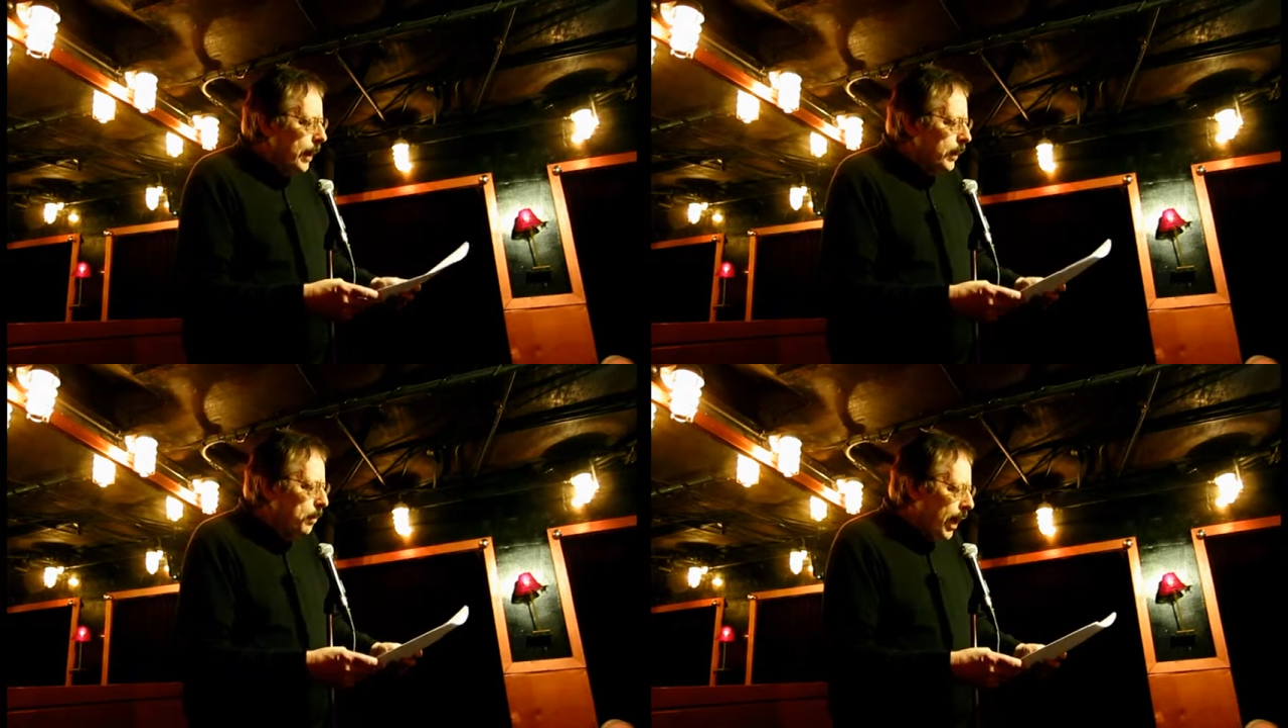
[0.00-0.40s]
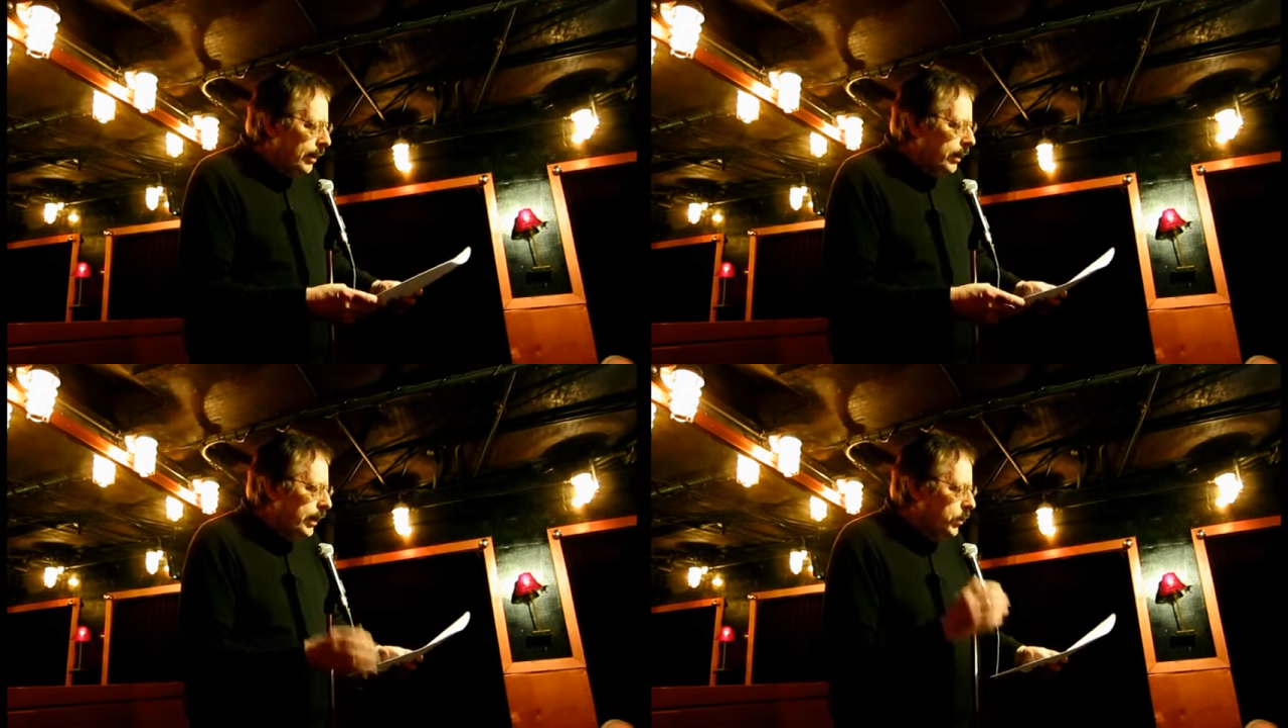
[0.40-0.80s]
The
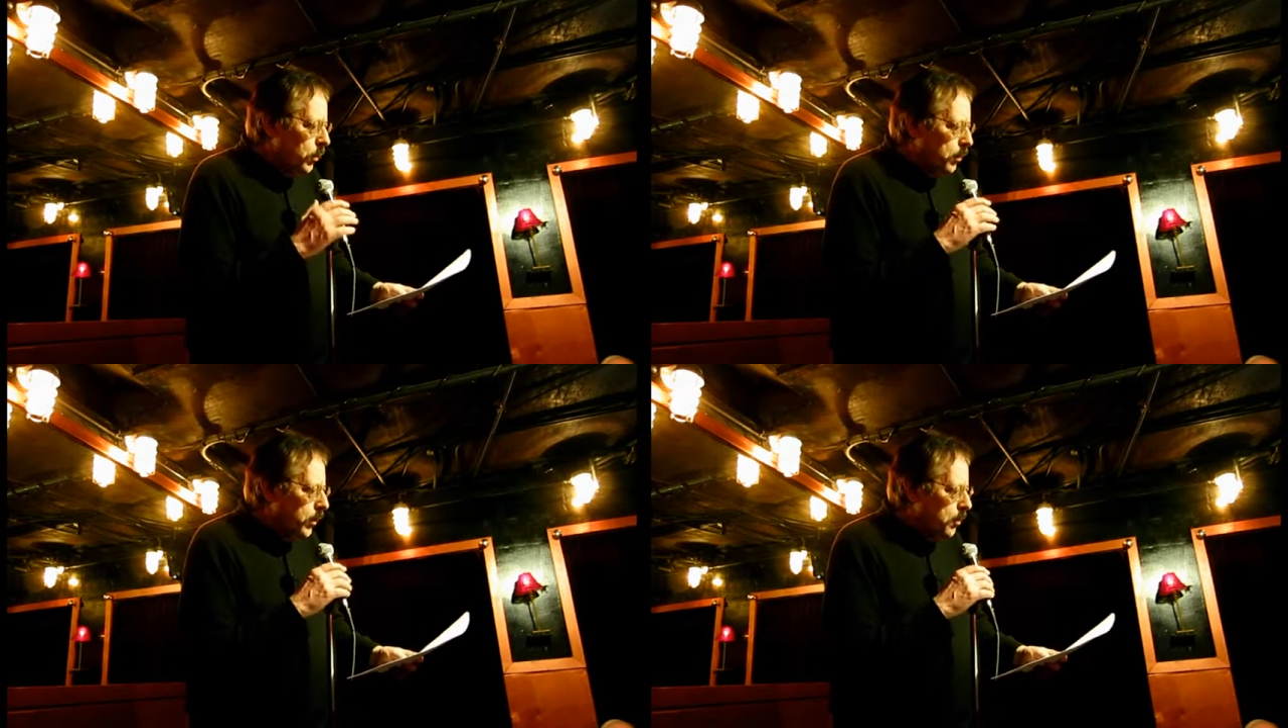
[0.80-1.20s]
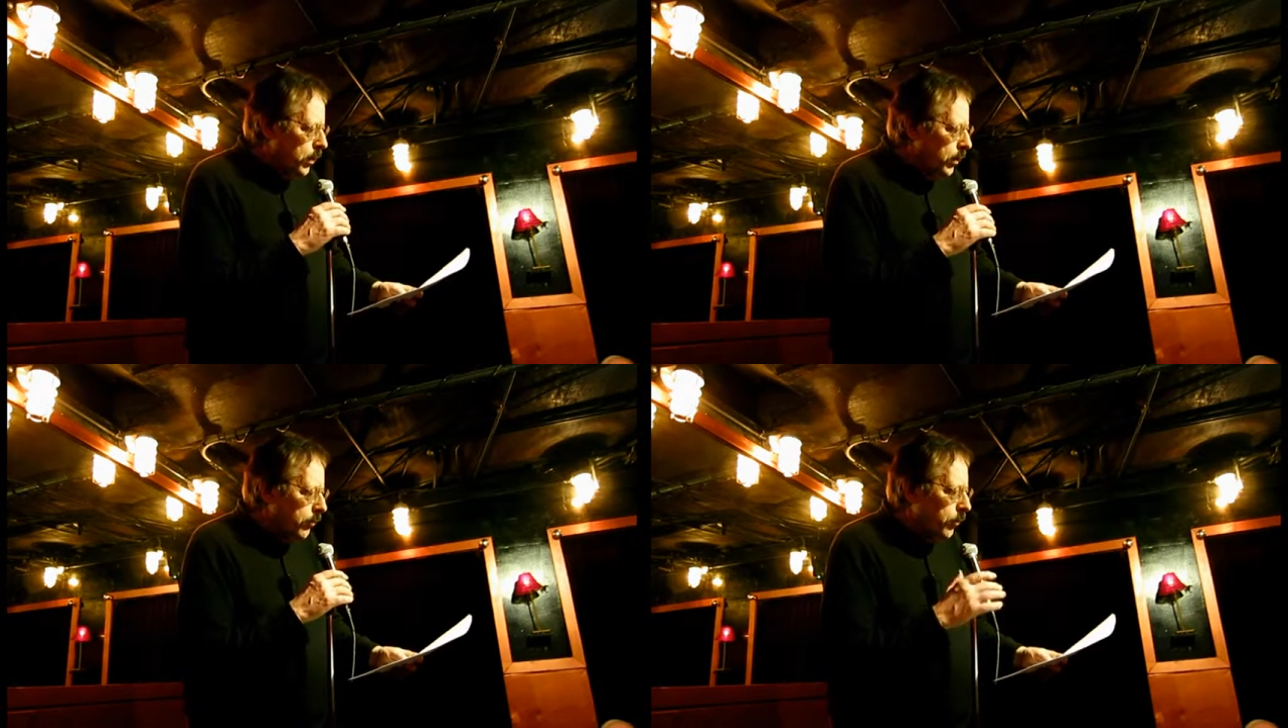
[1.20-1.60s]
Badlands were both
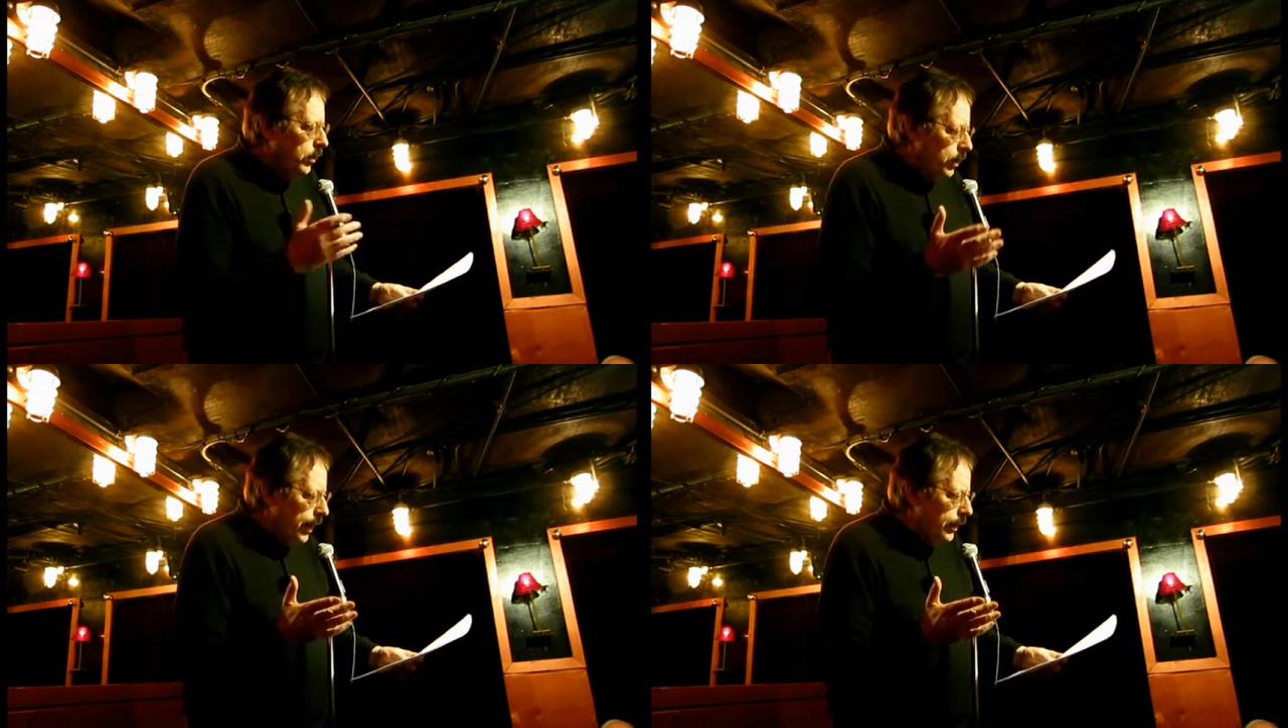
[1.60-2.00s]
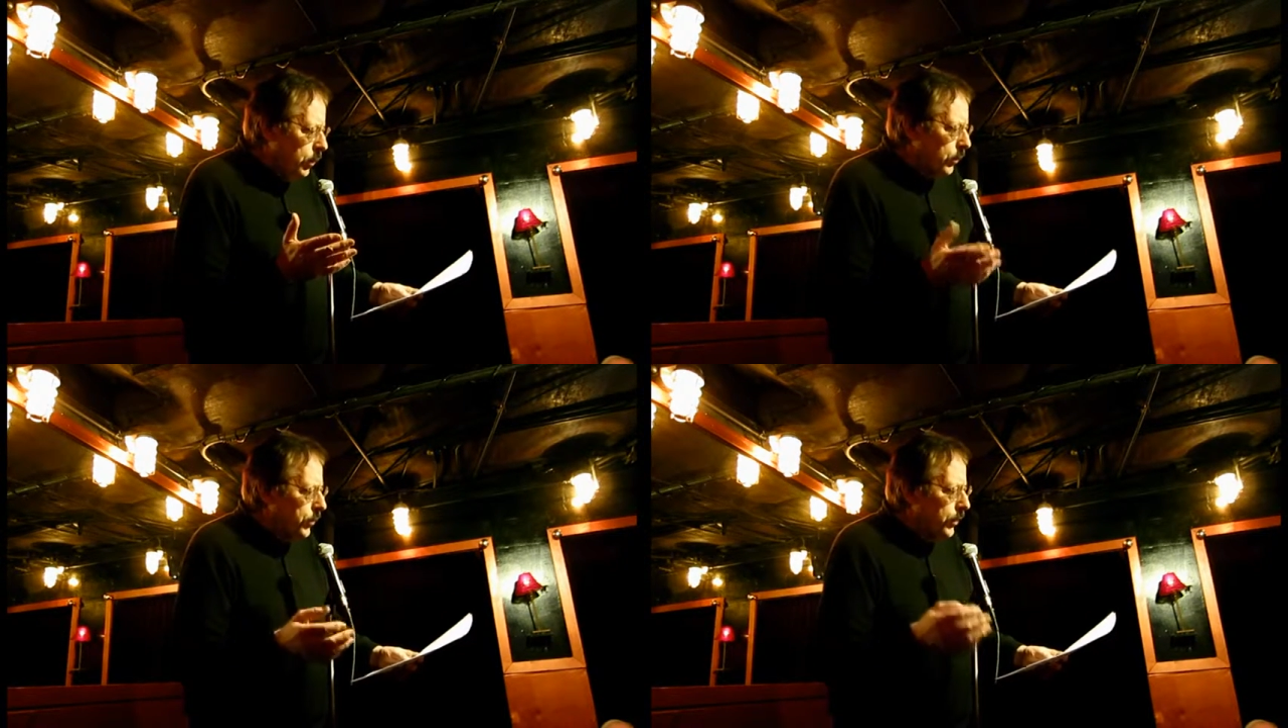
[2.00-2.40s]
beautiful and dangerous.